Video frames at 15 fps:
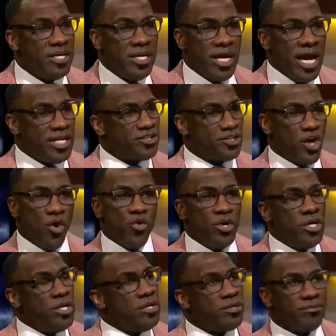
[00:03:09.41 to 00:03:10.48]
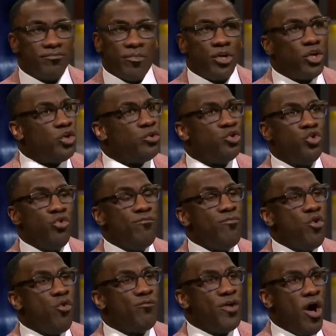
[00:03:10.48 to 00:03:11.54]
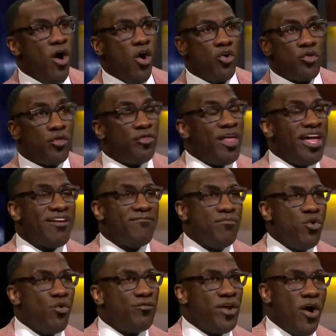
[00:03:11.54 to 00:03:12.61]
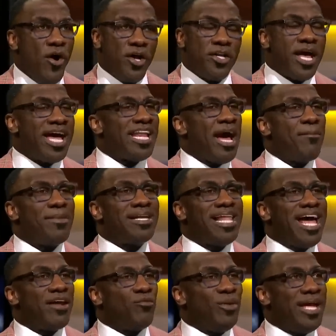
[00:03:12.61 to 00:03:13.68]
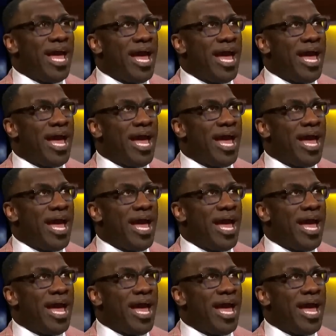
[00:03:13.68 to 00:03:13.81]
Mm. And so you moved on, they've moved on, and I'm glad we